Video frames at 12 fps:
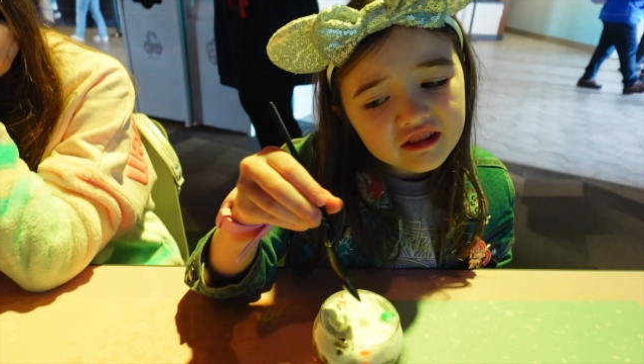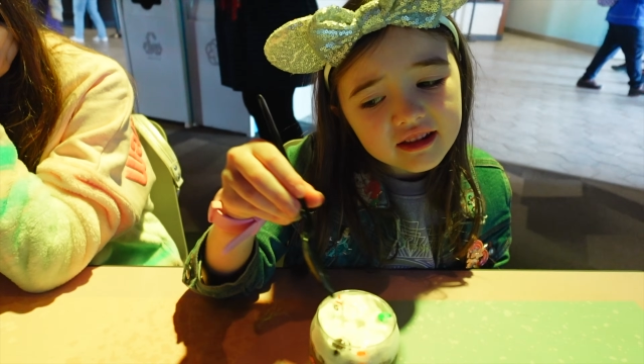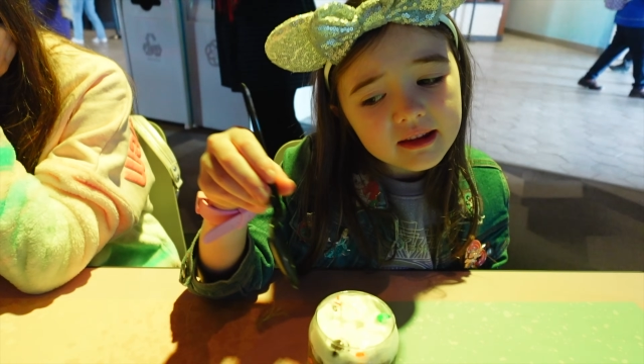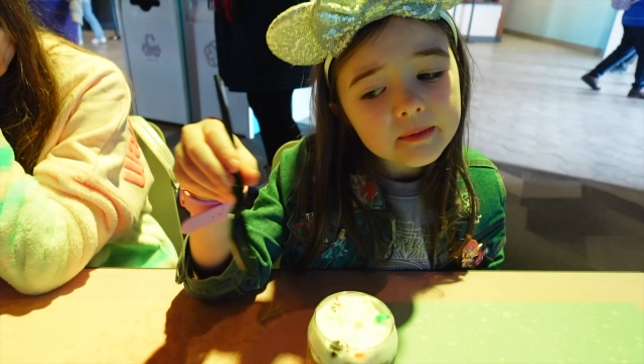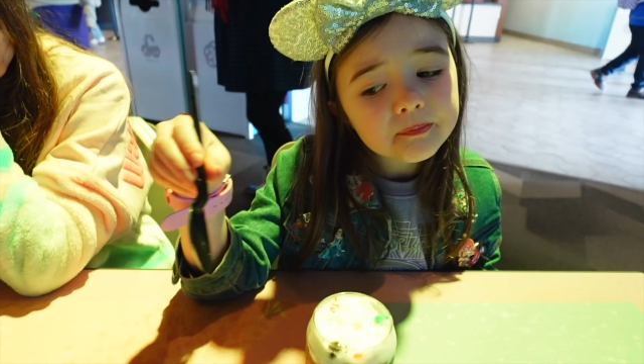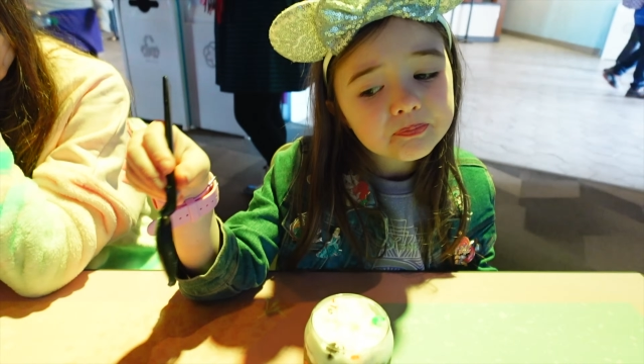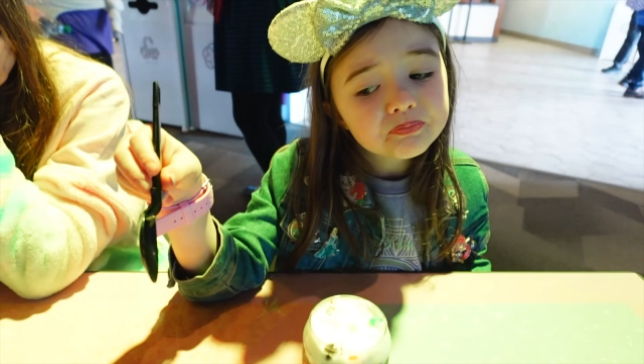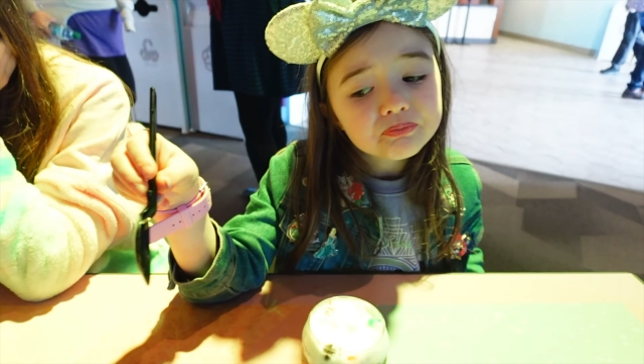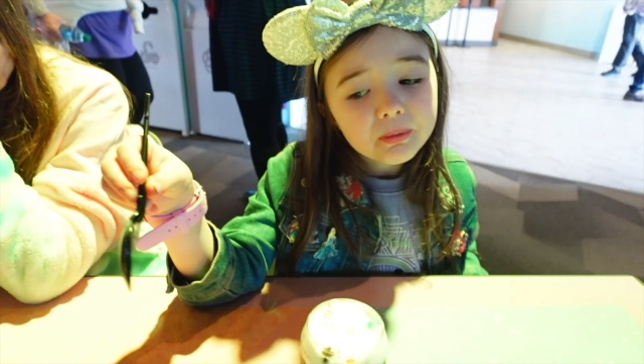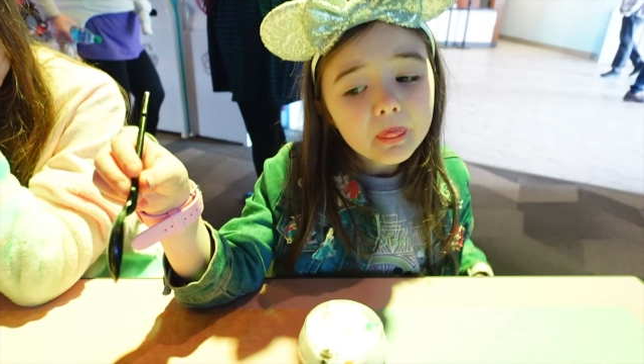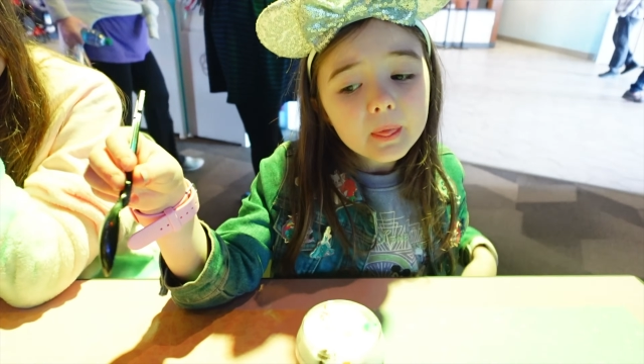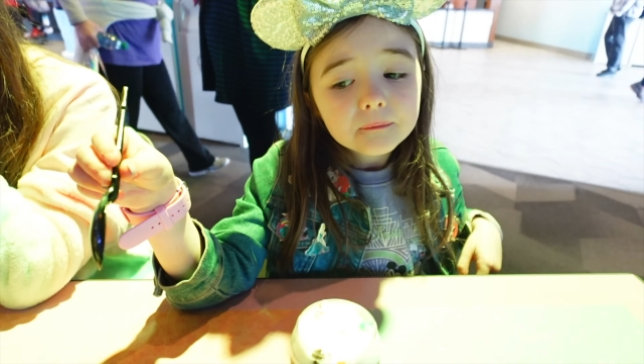Oh, it's probably
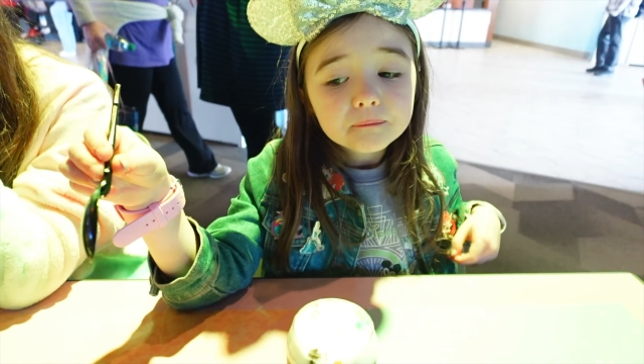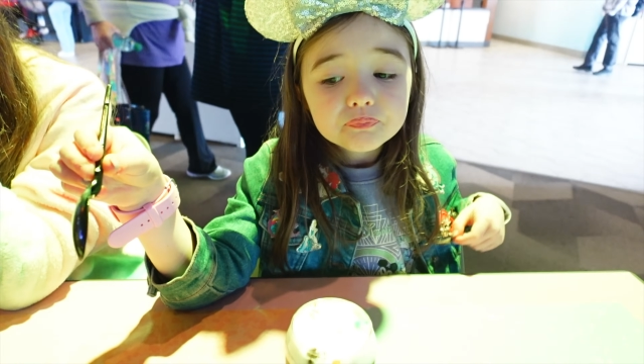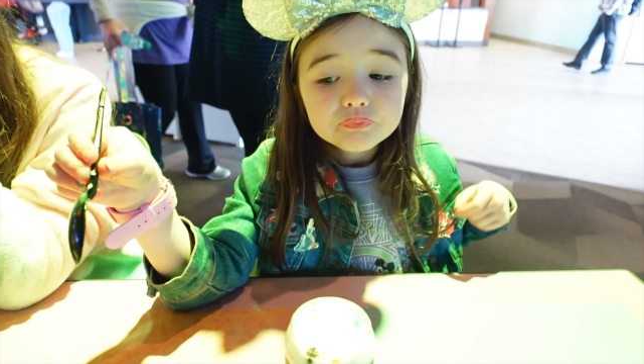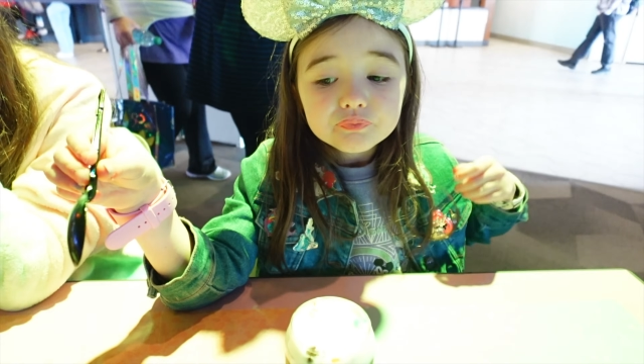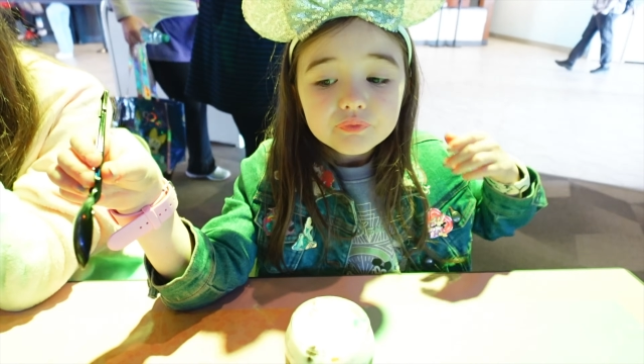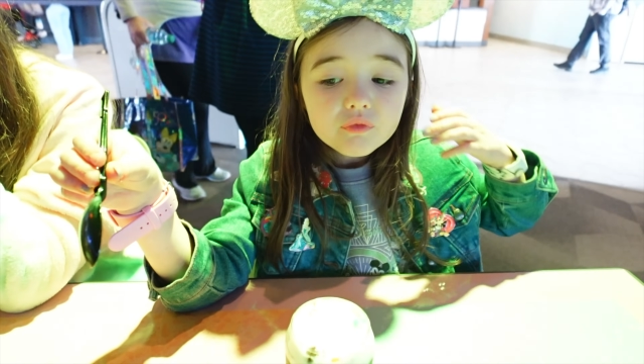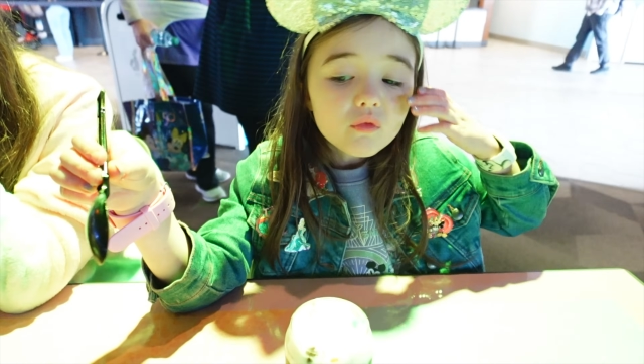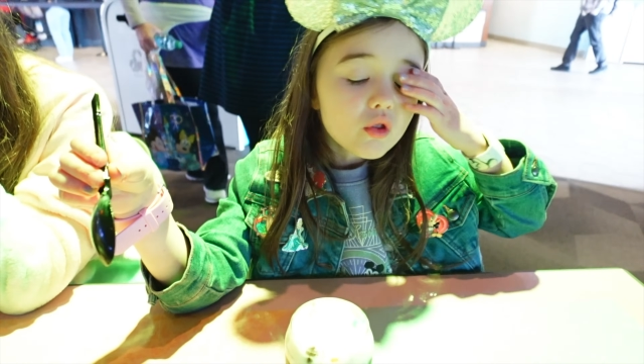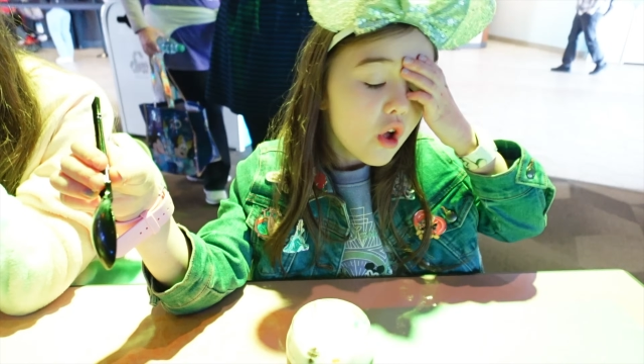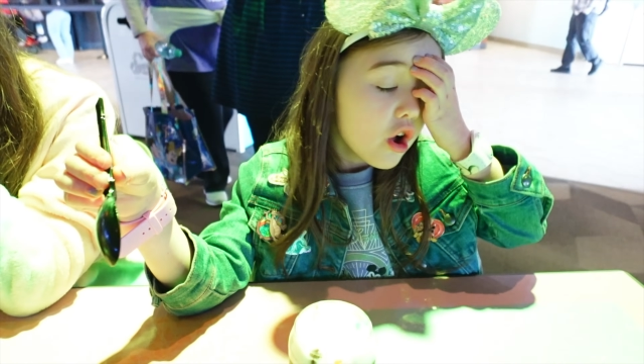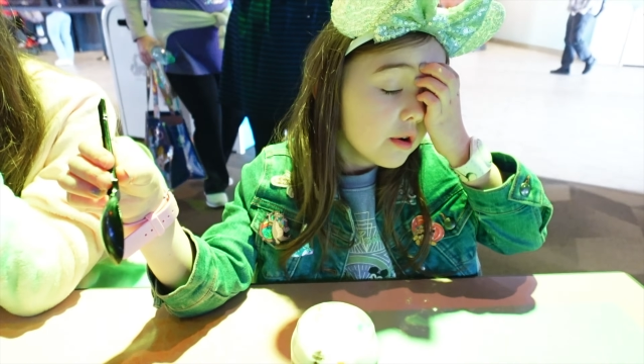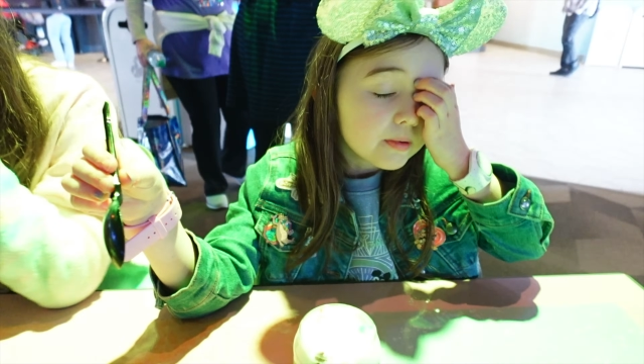because they're cold. Oh,